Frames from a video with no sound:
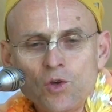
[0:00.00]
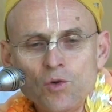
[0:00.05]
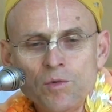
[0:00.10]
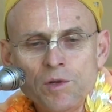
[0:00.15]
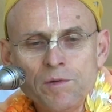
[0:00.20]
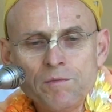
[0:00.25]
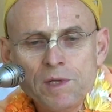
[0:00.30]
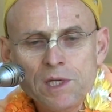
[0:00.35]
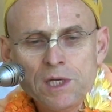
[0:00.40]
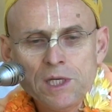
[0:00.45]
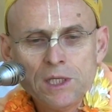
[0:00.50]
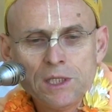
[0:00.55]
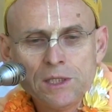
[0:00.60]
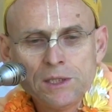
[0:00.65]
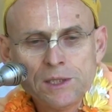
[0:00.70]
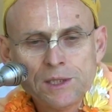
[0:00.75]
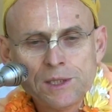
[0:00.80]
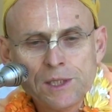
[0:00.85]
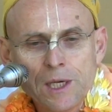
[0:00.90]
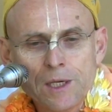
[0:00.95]
human
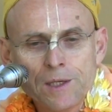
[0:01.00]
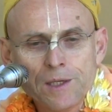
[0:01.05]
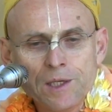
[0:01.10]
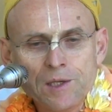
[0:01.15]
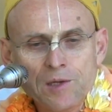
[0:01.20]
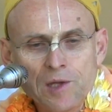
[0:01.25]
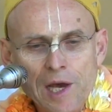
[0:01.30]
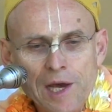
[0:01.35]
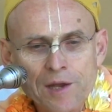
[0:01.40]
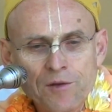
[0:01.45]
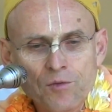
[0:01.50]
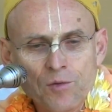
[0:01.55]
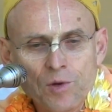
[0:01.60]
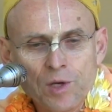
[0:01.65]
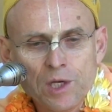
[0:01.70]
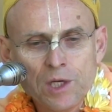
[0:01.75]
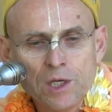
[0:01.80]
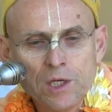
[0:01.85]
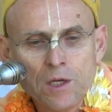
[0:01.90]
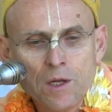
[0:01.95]
beings are in that
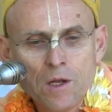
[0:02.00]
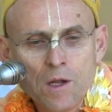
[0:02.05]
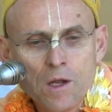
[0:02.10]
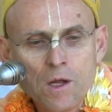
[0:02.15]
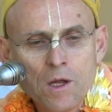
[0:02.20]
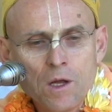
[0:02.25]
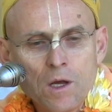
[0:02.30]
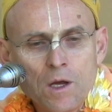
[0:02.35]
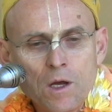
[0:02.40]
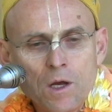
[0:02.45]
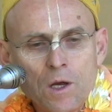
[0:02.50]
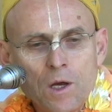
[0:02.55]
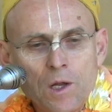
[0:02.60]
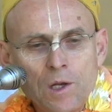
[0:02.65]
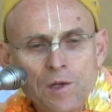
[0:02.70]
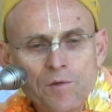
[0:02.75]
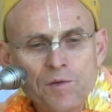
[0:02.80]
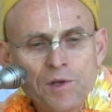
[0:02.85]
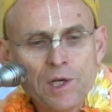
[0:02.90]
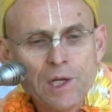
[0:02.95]
way
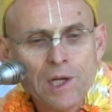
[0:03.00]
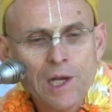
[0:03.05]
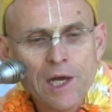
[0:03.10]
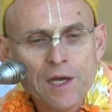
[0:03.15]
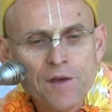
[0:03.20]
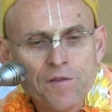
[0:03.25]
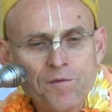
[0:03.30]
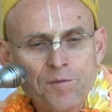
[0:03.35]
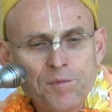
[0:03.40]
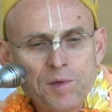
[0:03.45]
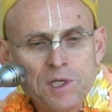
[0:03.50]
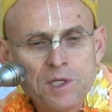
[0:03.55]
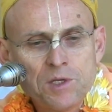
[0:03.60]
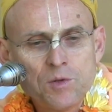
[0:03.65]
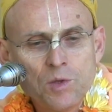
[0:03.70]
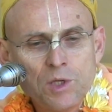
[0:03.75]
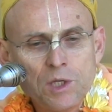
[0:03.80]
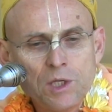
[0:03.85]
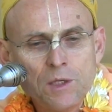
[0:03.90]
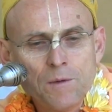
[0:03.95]
living a life
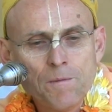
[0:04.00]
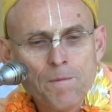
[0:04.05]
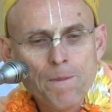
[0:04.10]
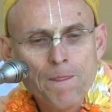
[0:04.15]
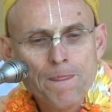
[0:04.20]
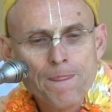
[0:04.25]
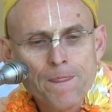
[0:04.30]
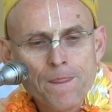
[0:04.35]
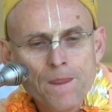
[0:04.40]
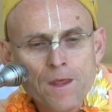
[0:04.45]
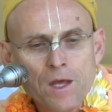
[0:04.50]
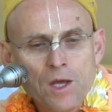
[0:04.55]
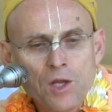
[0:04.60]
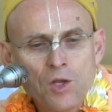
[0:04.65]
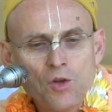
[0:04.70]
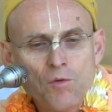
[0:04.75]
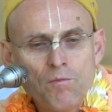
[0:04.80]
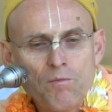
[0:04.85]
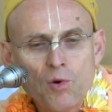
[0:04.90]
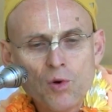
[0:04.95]
between
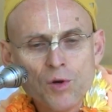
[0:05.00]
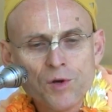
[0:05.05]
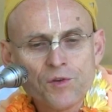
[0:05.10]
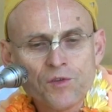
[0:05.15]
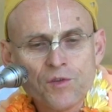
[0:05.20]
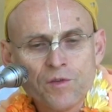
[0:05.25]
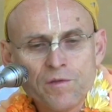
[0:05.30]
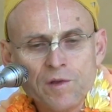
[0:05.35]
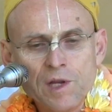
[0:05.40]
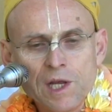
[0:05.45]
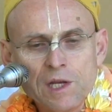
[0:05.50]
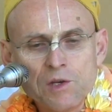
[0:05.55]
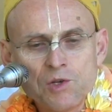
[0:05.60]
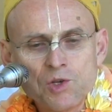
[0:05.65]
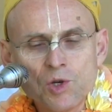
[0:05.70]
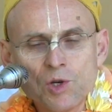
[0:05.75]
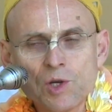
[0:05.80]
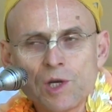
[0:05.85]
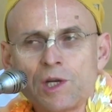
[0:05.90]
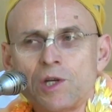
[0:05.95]
the borders of
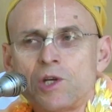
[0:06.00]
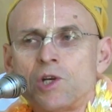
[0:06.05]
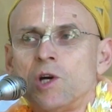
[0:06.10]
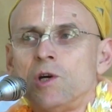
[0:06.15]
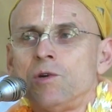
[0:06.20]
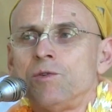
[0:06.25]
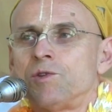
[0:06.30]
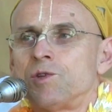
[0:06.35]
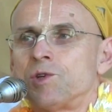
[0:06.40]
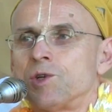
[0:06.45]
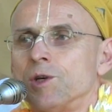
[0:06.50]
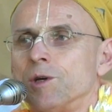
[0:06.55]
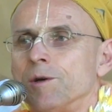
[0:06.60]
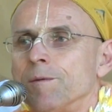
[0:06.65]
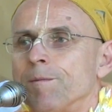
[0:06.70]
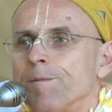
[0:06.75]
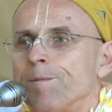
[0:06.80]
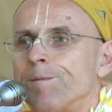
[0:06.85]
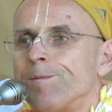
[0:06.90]
nature and culture.